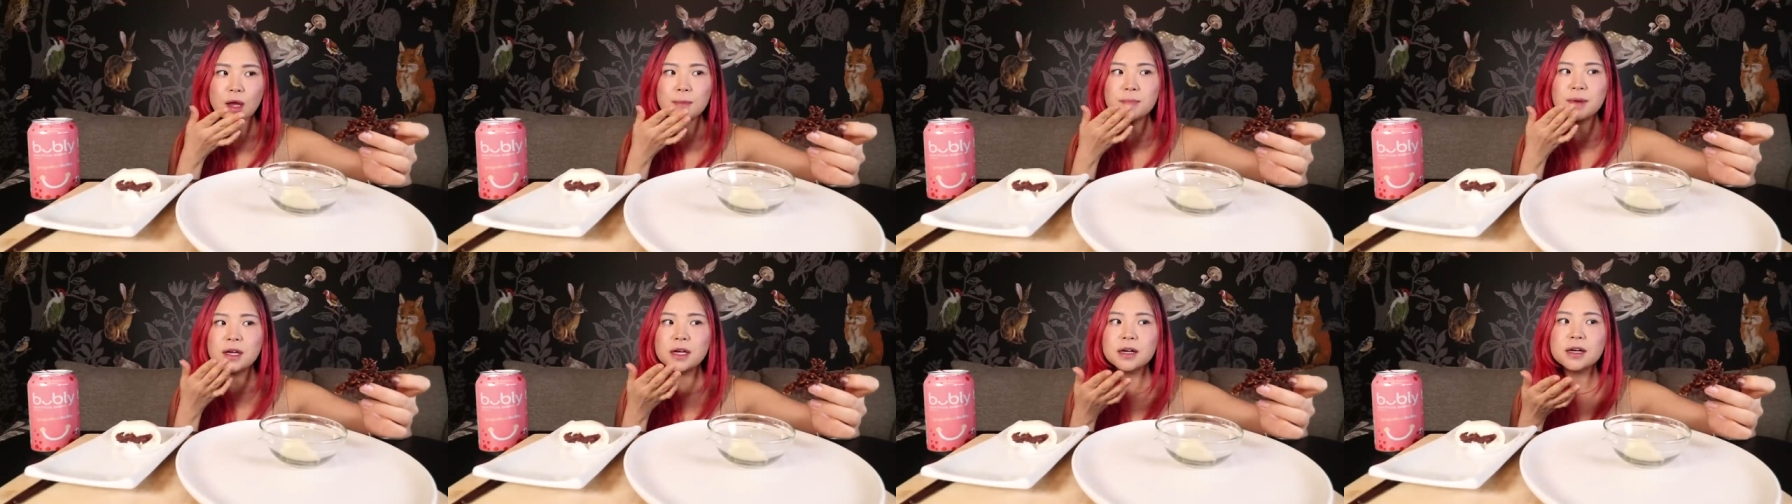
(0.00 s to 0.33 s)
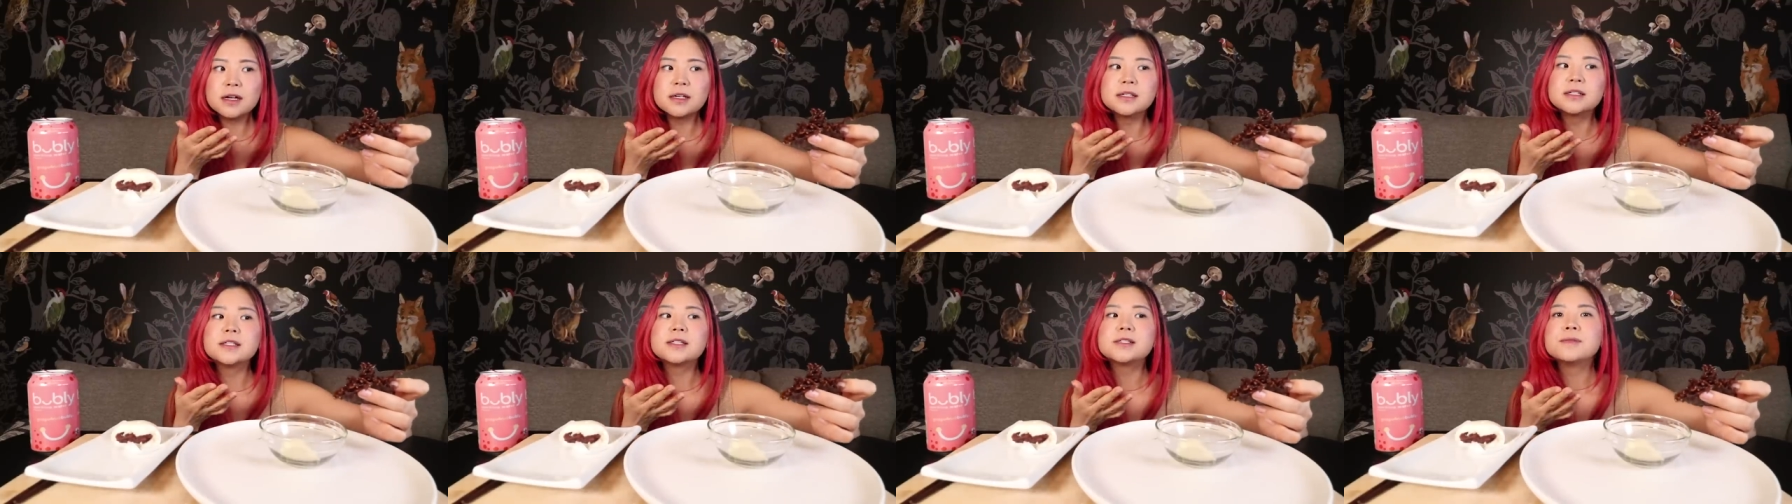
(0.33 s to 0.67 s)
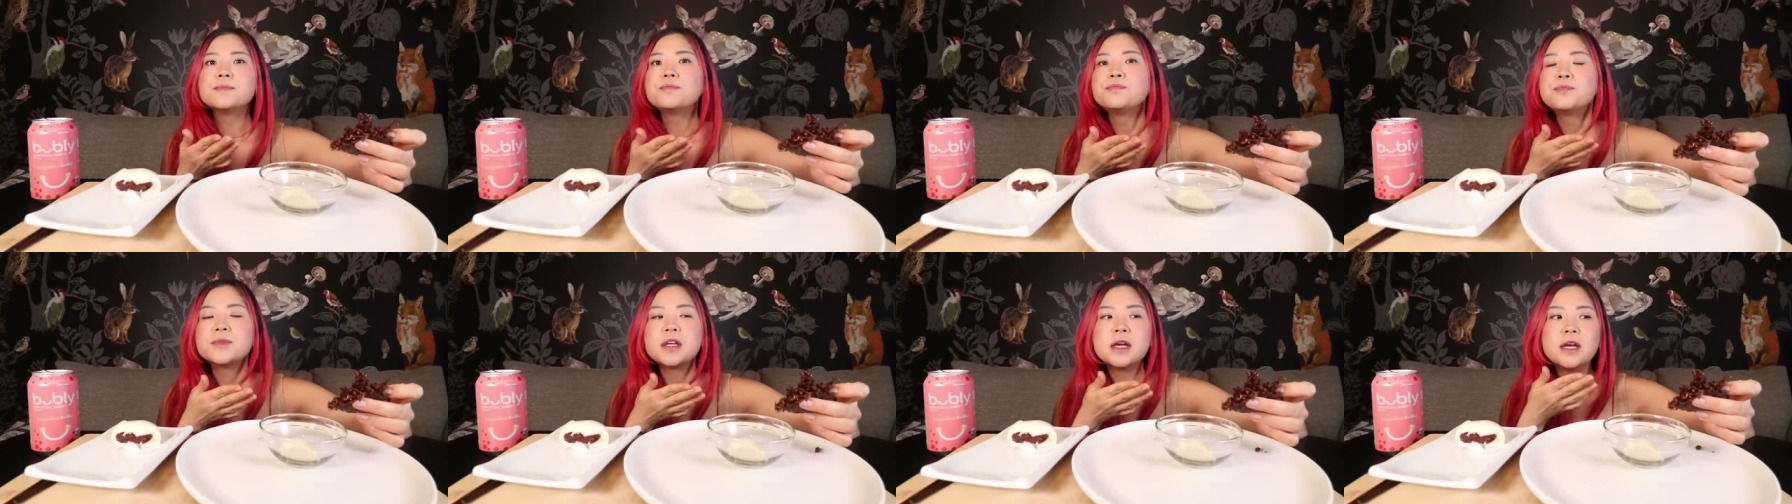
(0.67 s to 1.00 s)

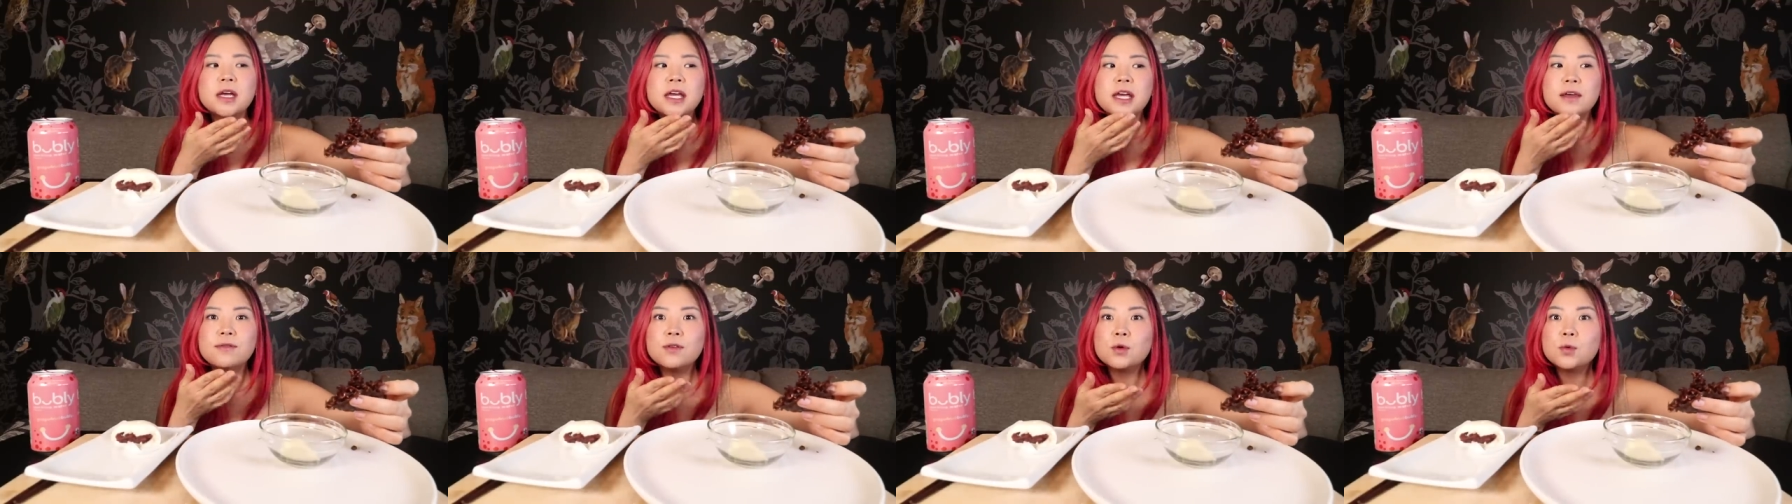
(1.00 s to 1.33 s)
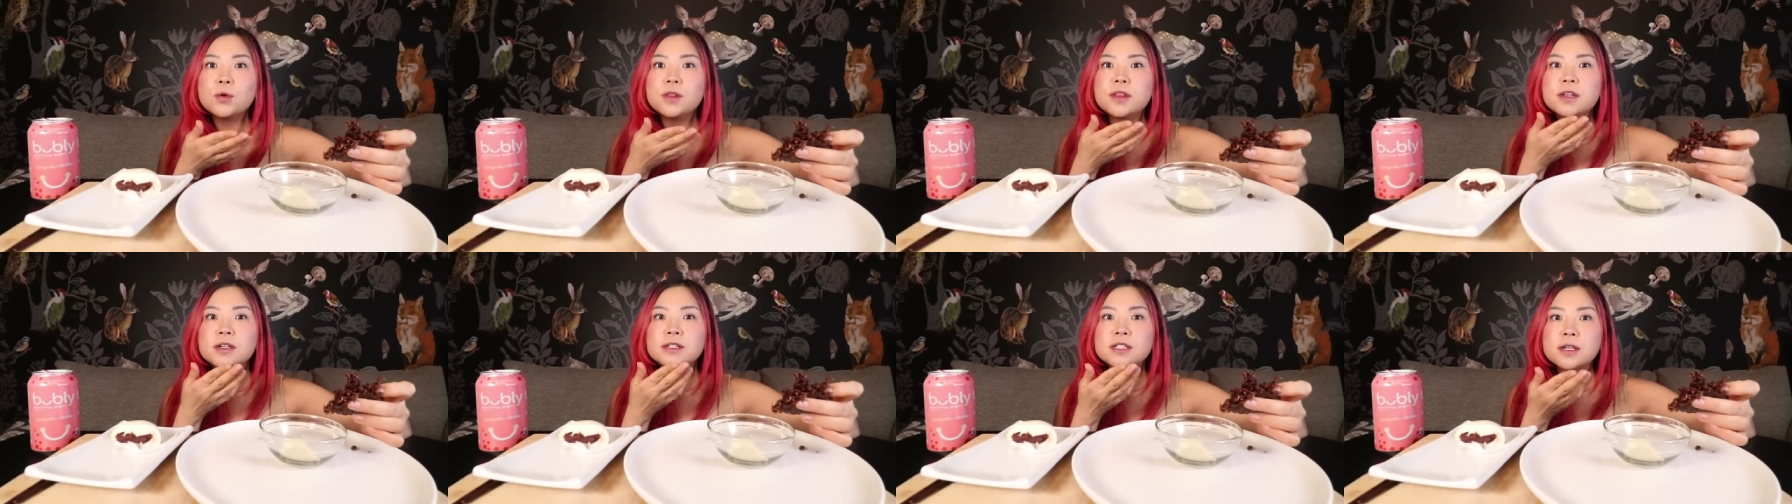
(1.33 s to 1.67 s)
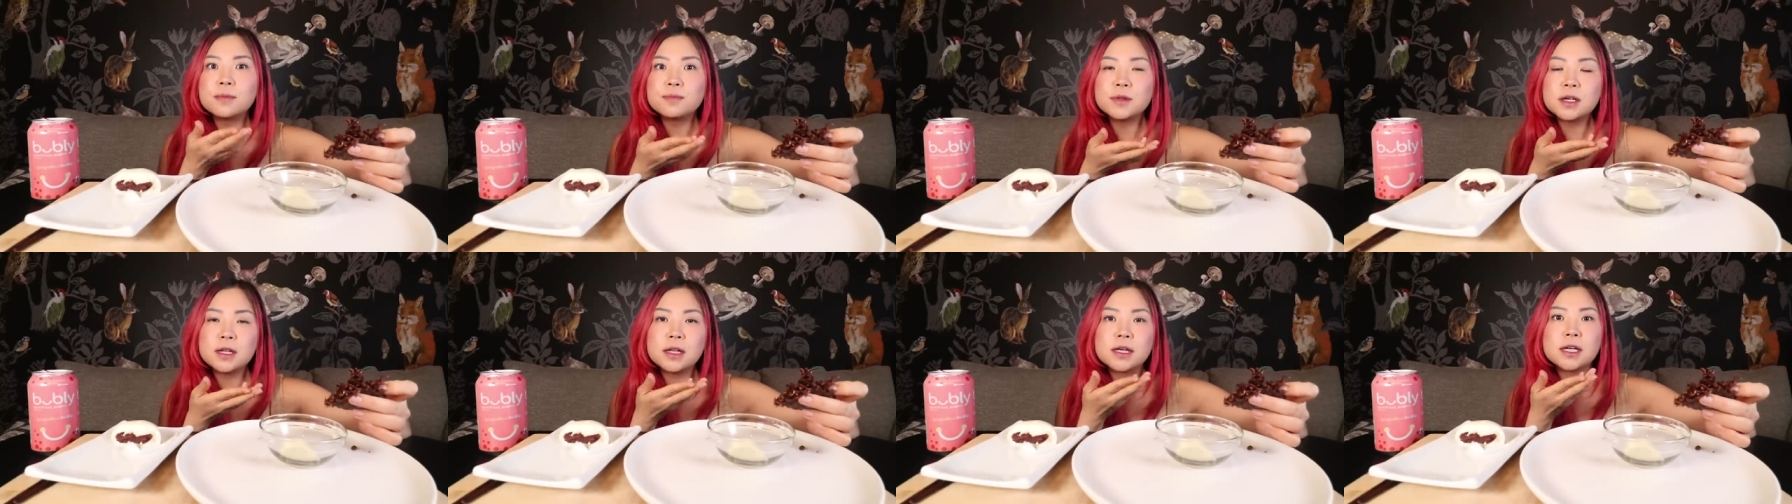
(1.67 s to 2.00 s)
because even with
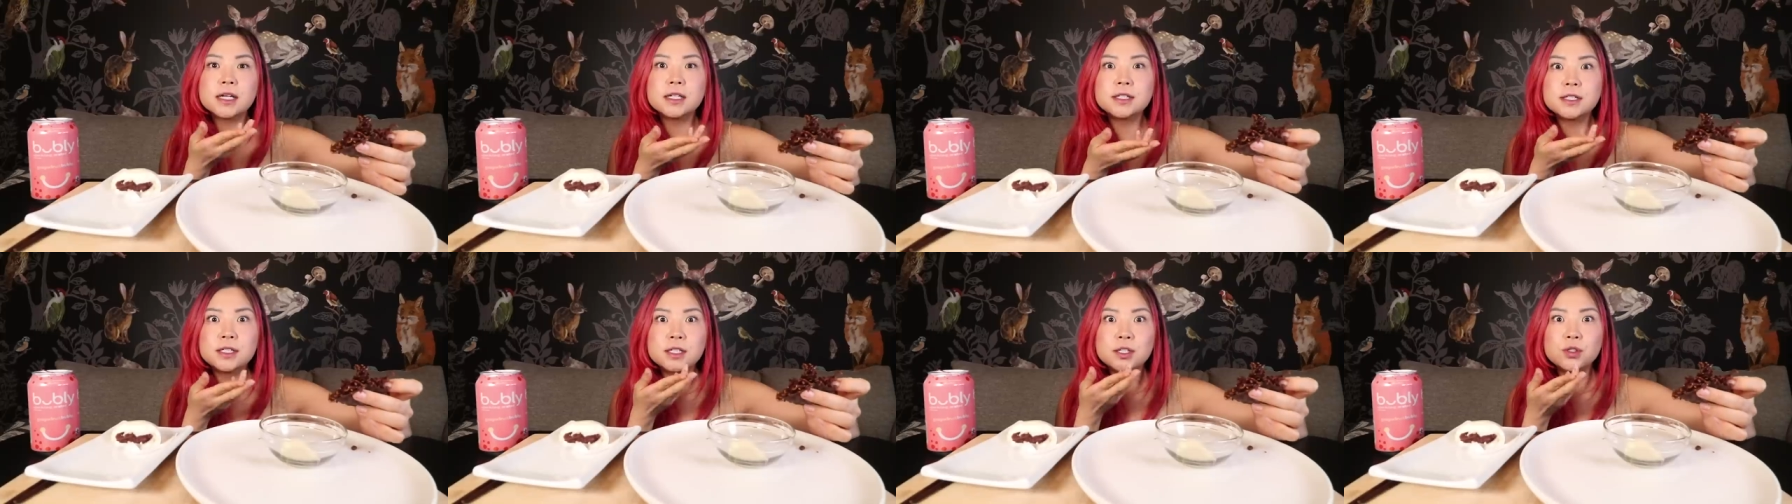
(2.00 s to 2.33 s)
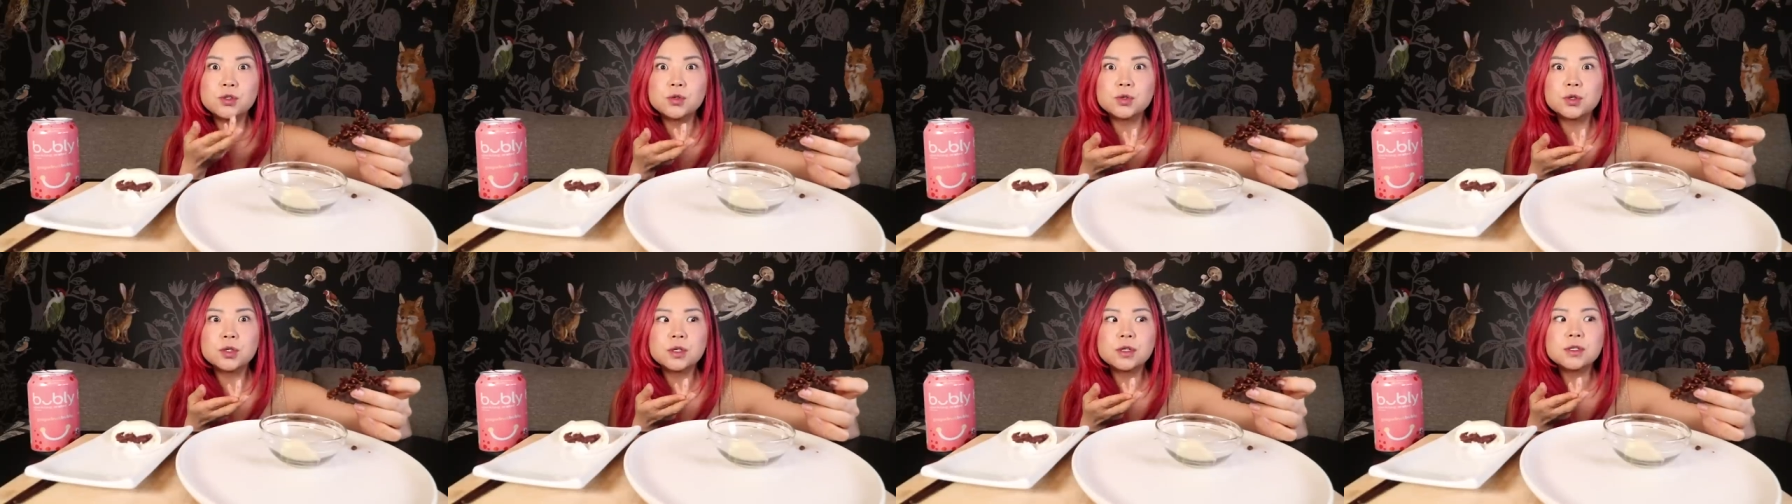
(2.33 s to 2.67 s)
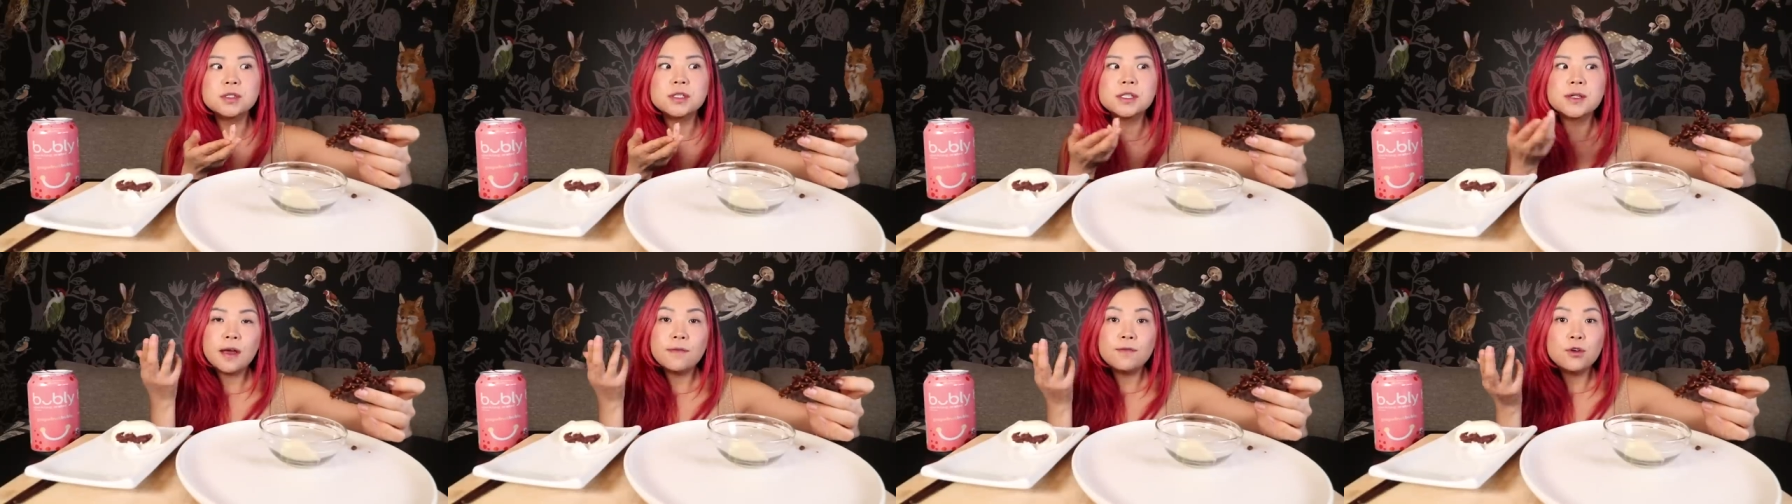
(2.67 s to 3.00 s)
something like instant noodles,